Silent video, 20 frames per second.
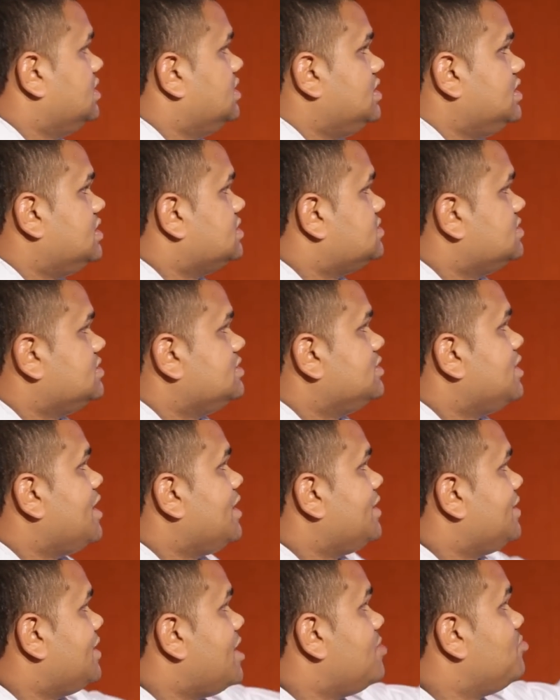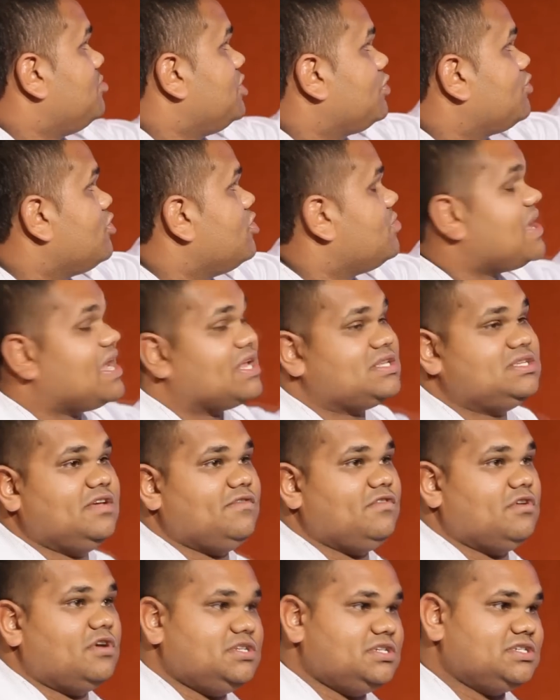that's what, and, and my group
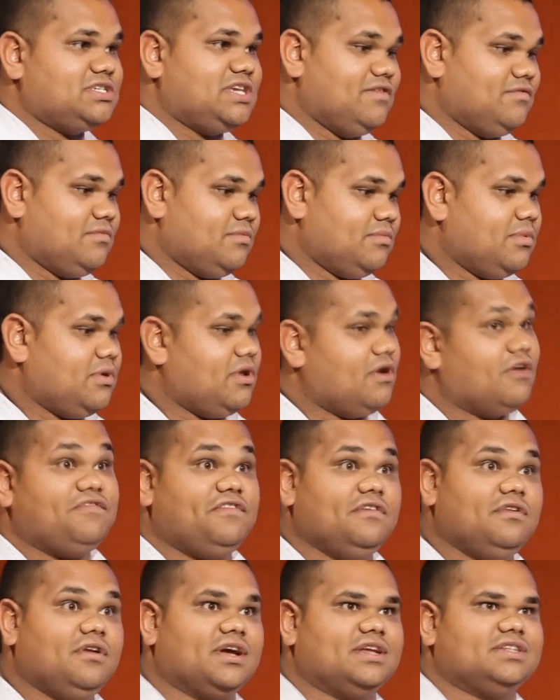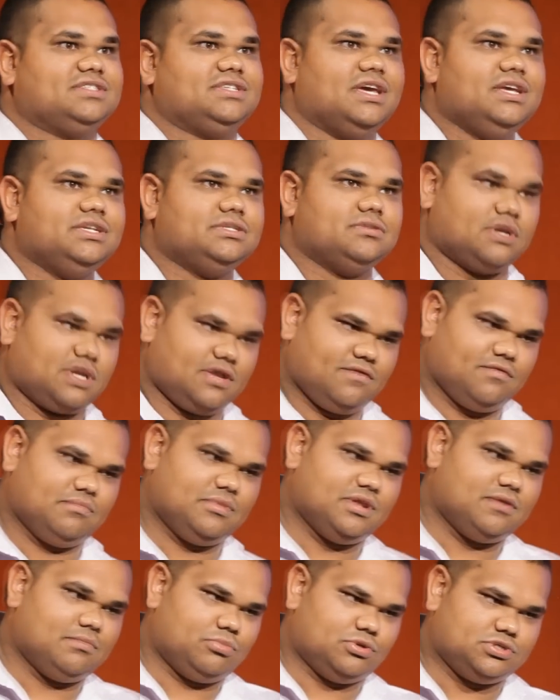activity, I just give them, and I feel like a teacher, I give them a
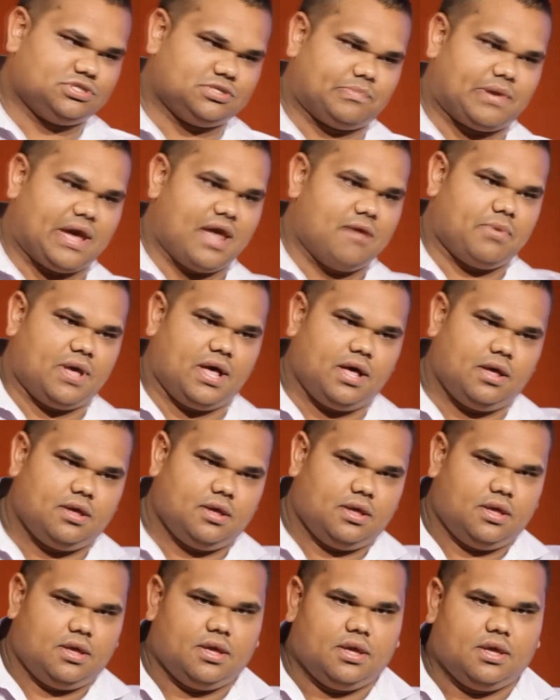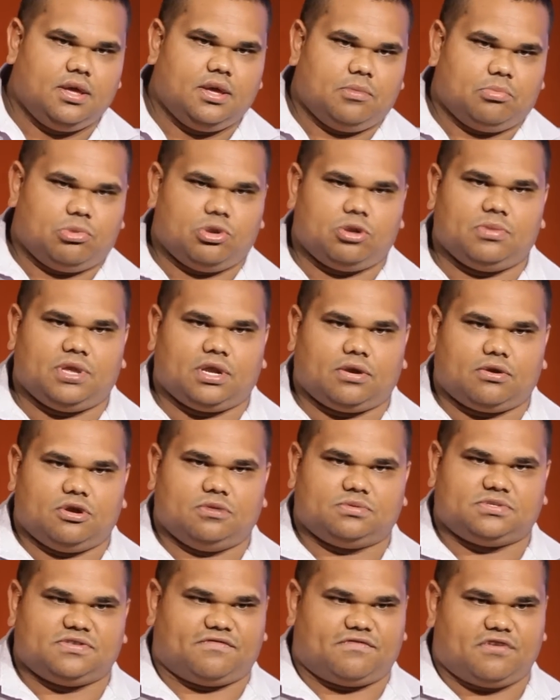bit of butcher paper, put them in
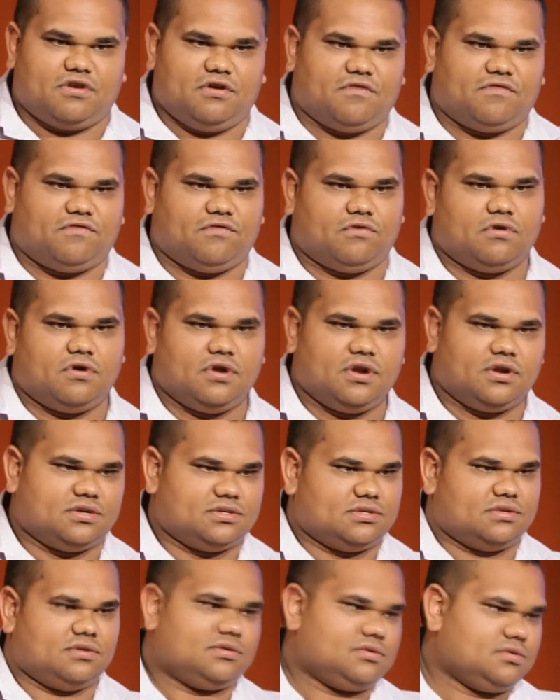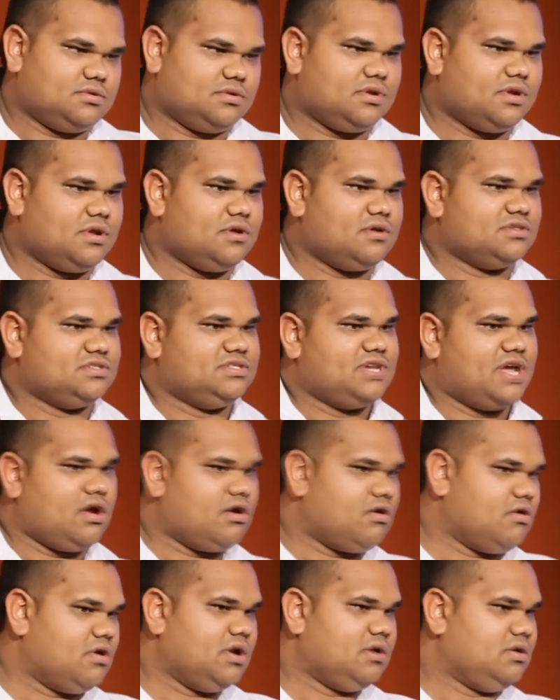groups of three or four, and I, and I say, all
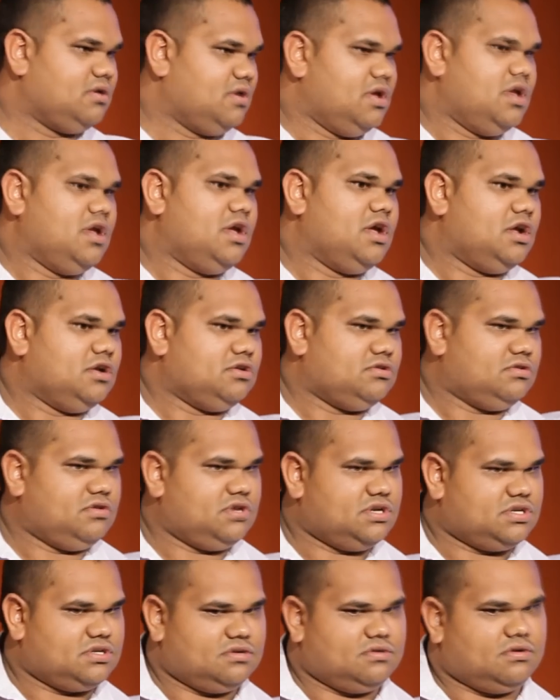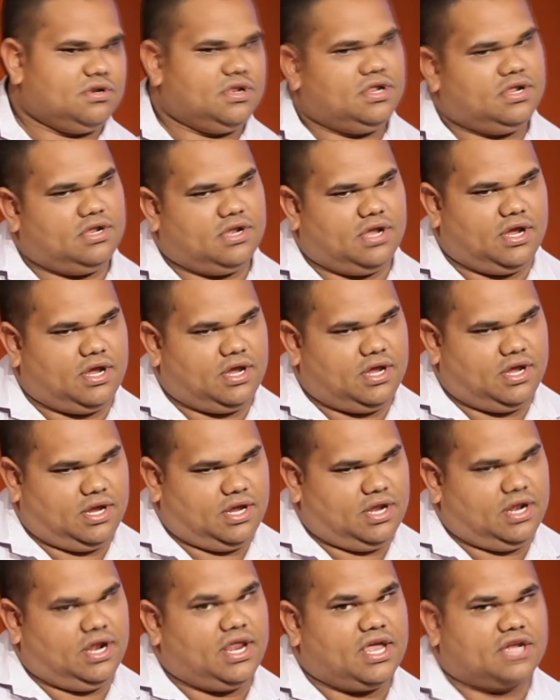right, traditional and
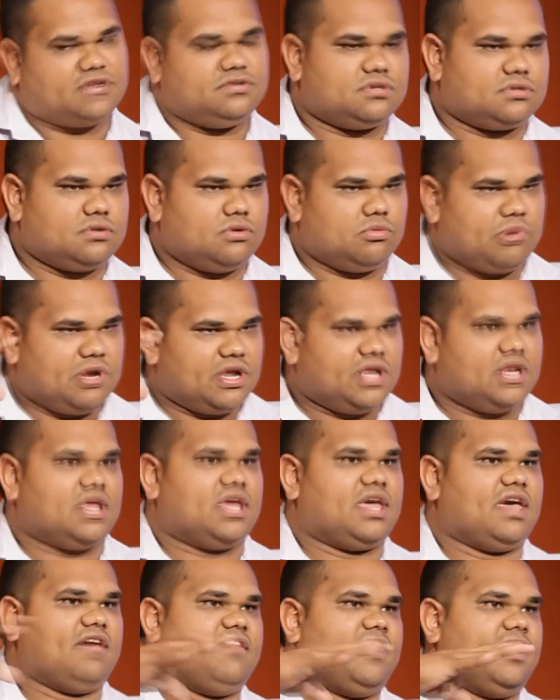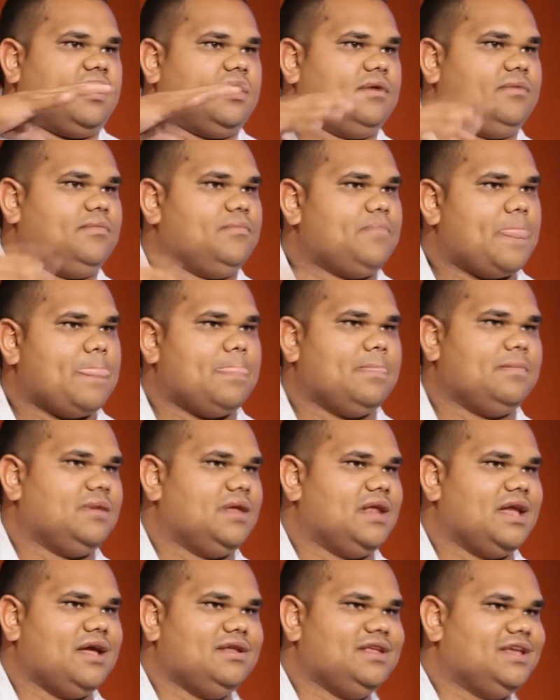electrical, bring it together you
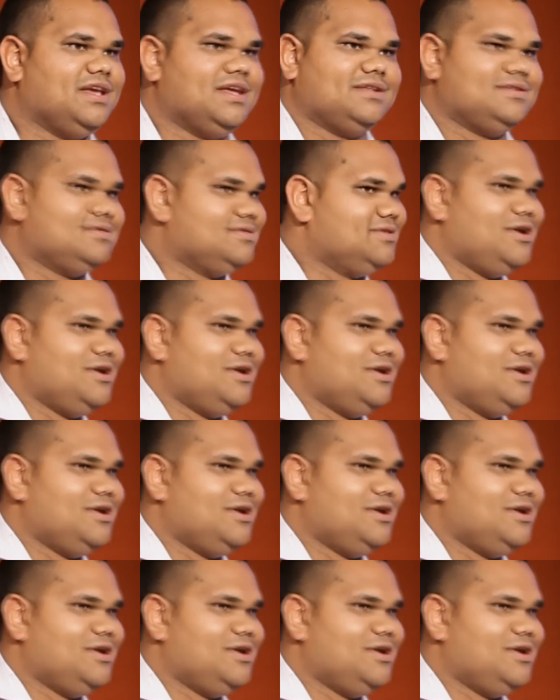know, and you get